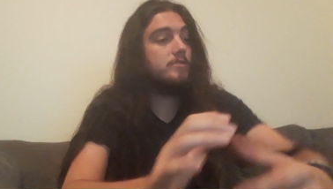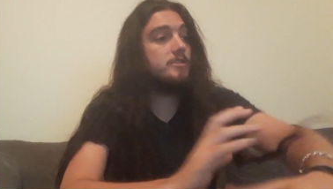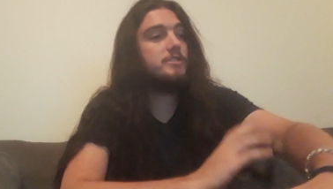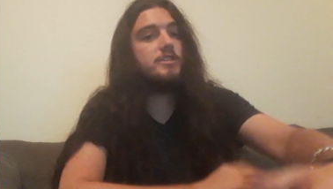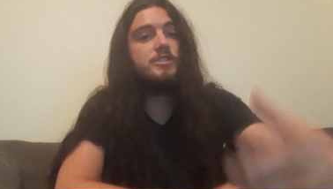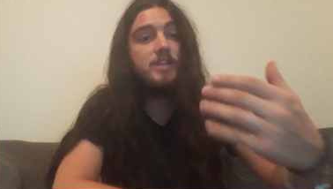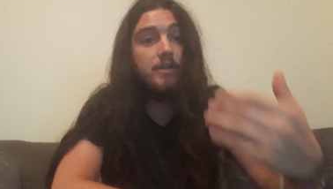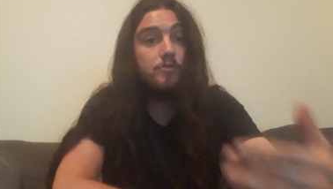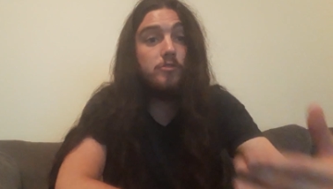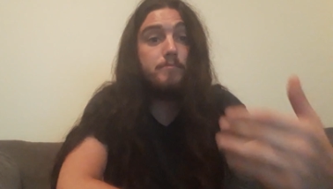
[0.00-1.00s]
Just
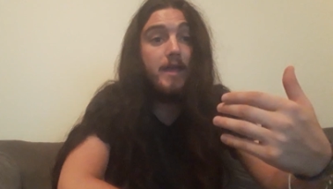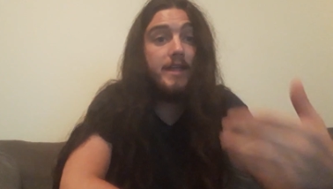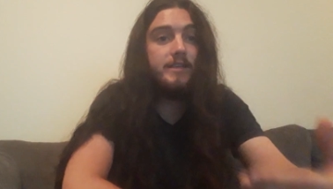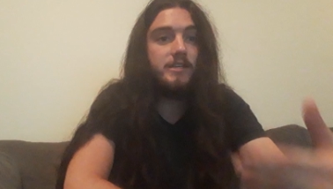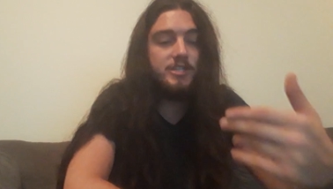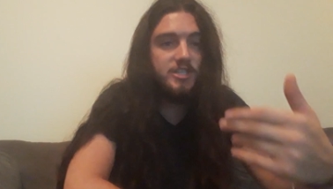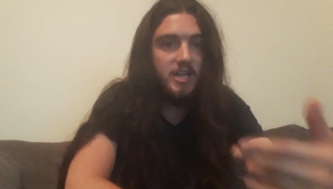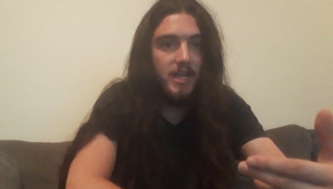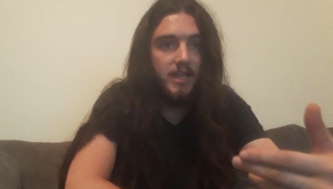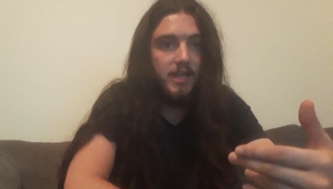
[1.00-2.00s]
general maintenance
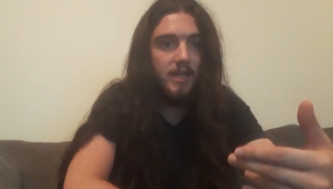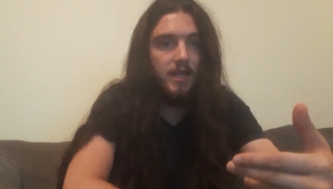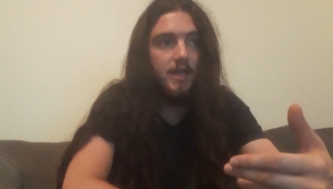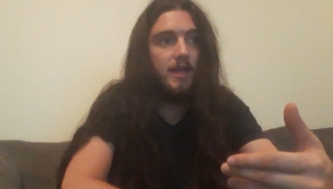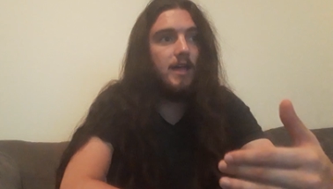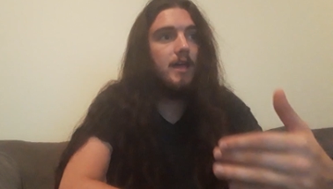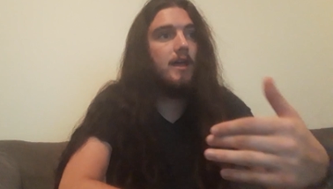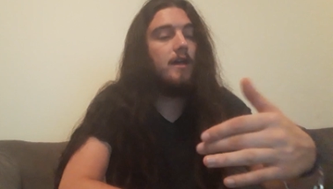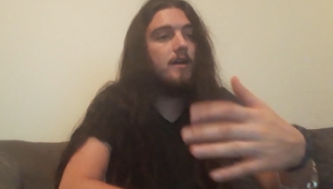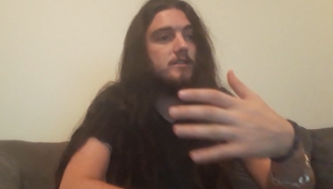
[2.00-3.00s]
shit.
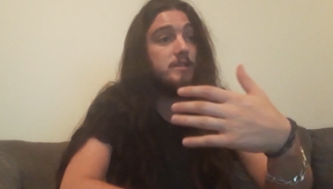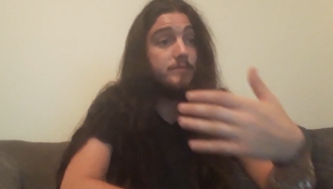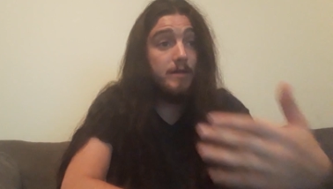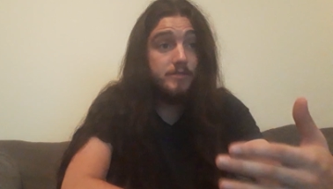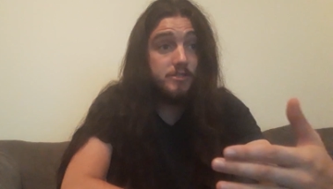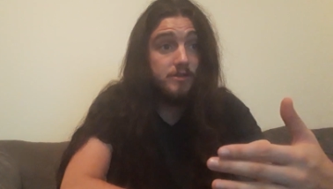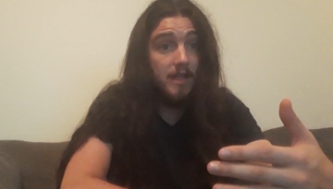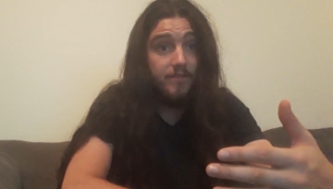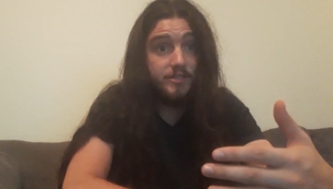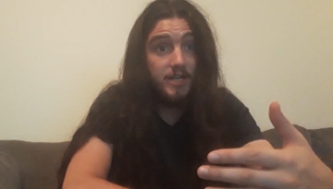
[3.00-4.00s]
Sometimes it's good to
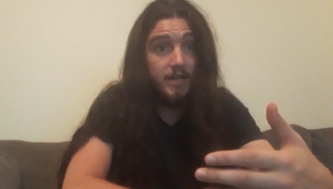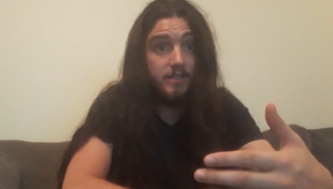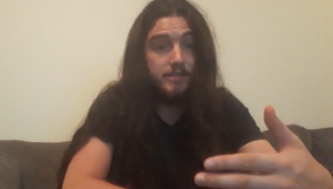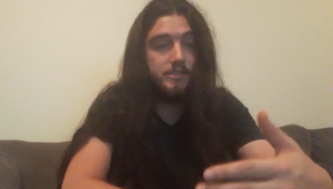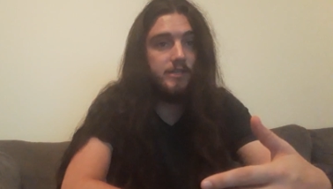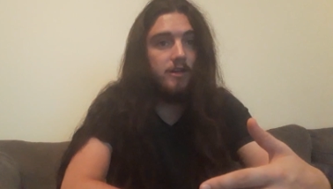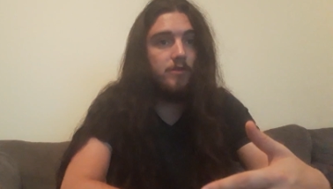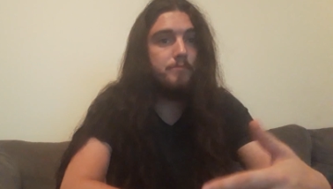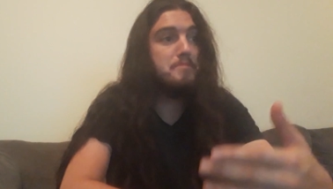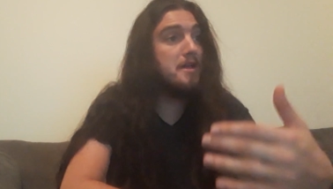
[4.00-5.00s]
have a
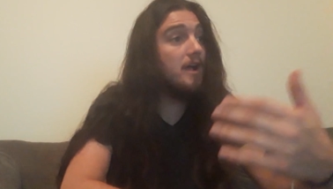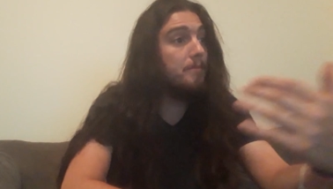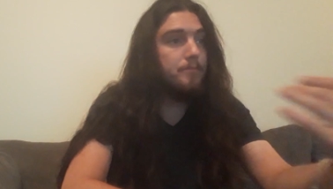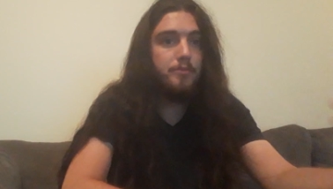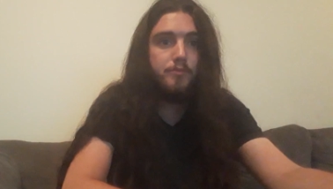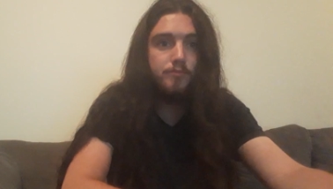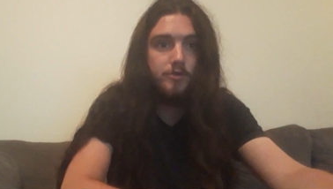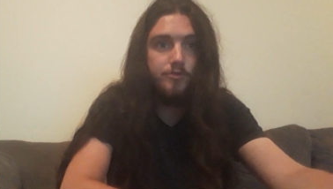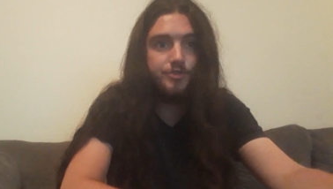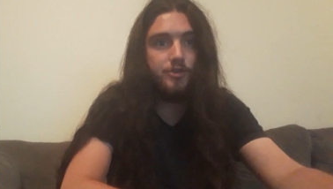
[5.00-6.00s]
checklist, pick up
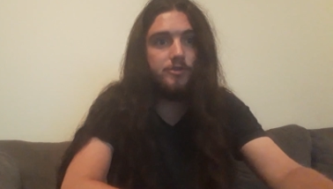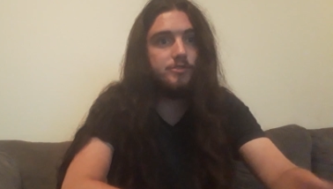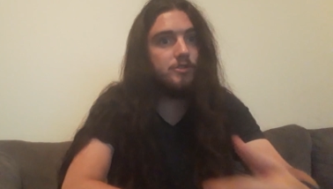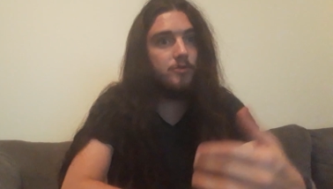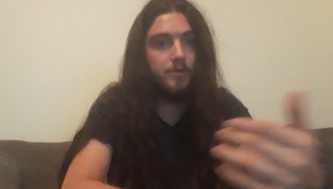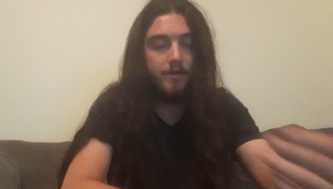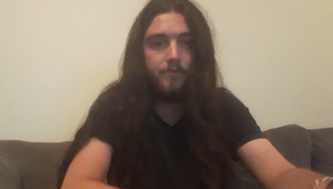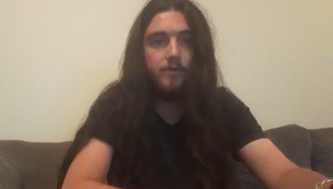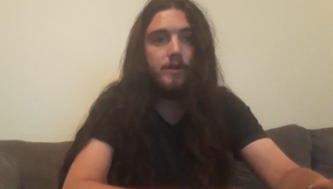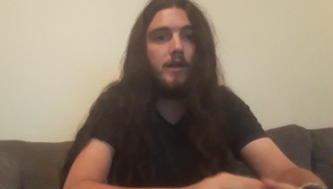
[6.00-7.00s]
new shirts or
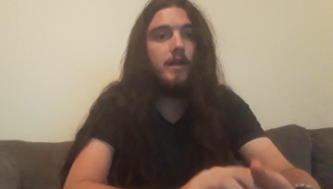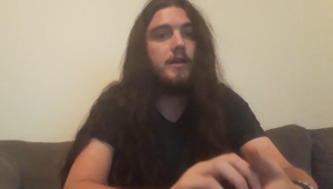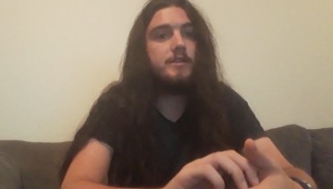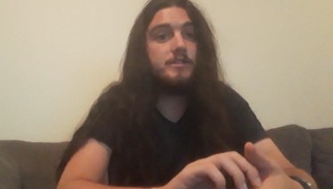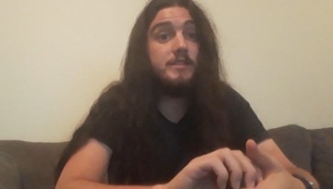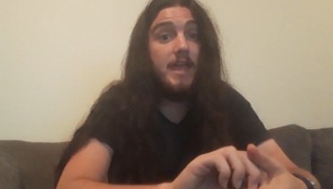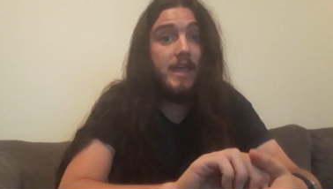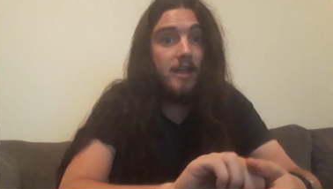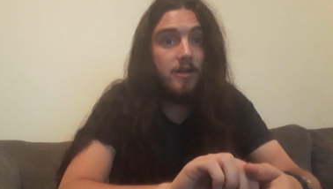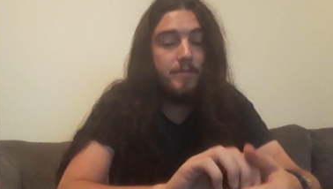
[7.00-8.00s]
whatever. Just take
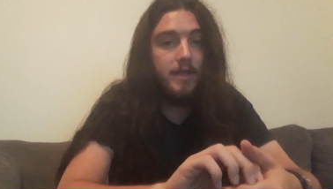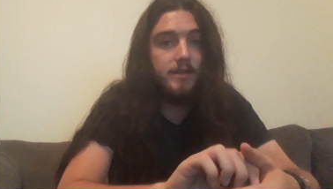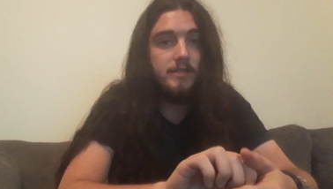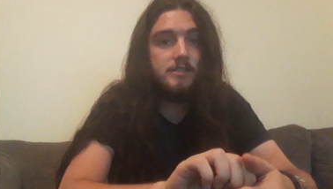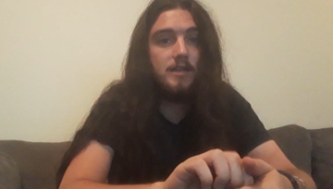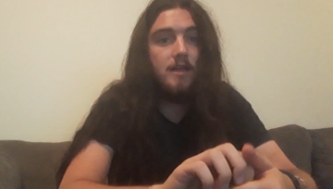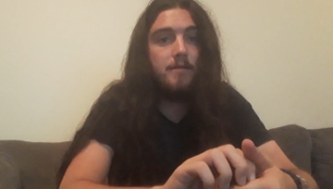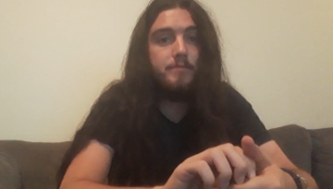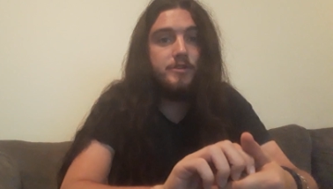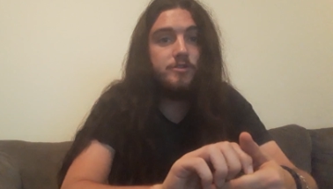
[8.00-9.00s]
care of maintenance.
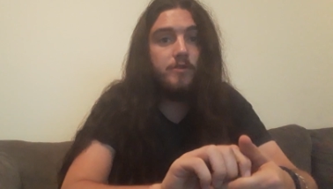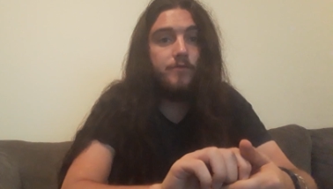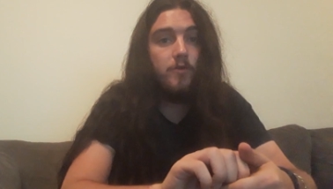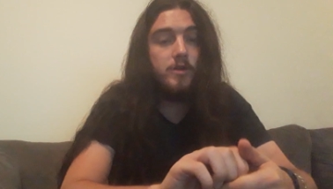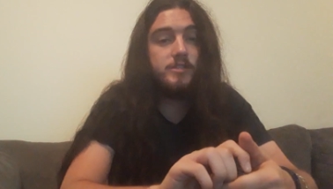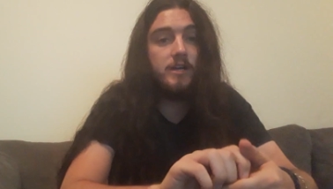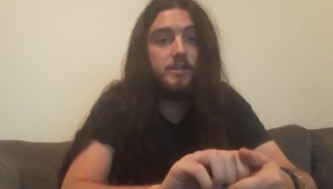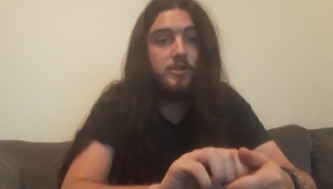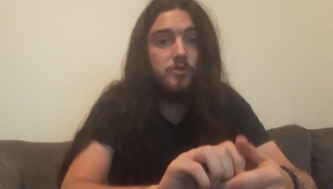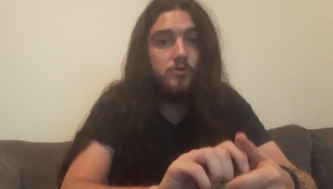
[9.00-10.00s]
Be sure to focus on
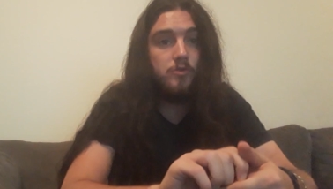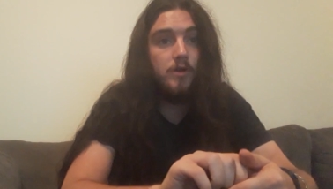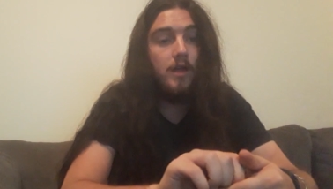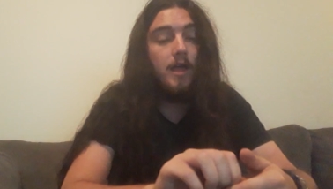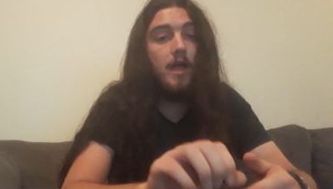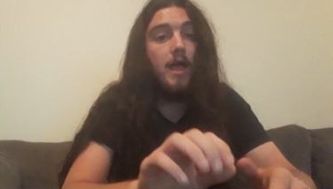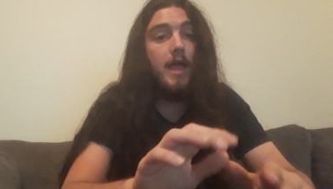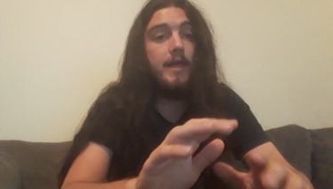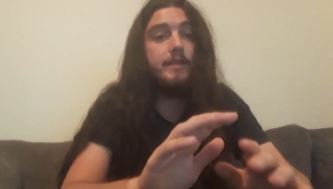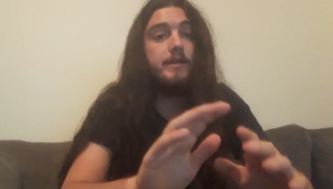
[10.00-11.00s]
you
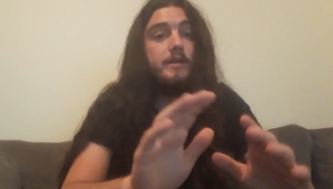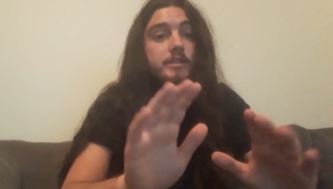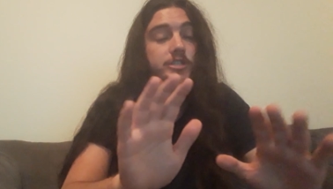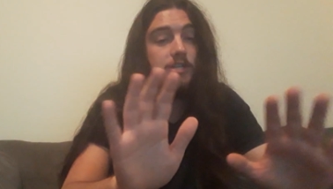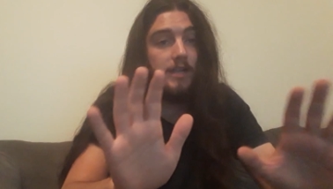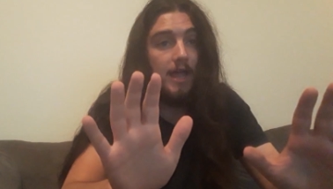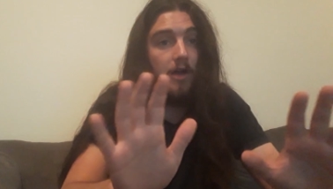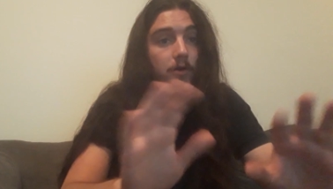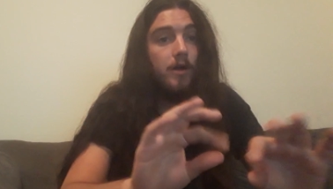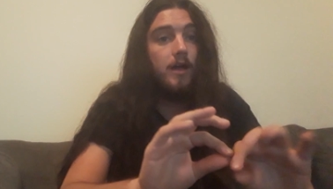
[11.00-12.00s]
and chill
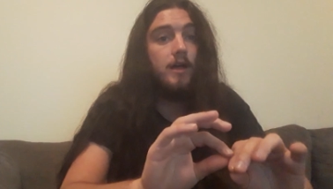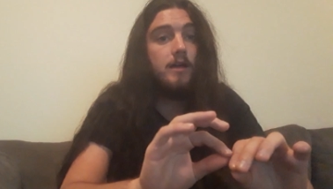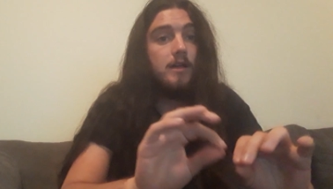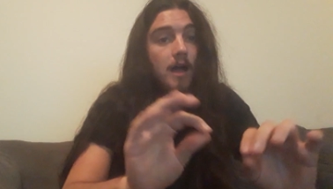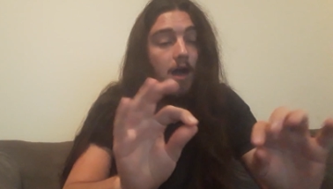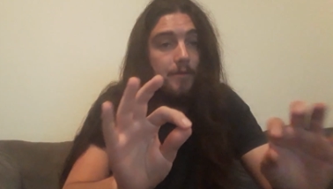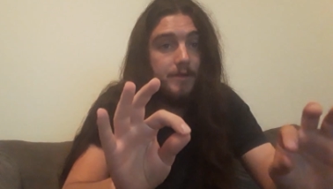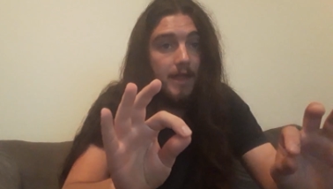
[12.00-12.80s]
out, calm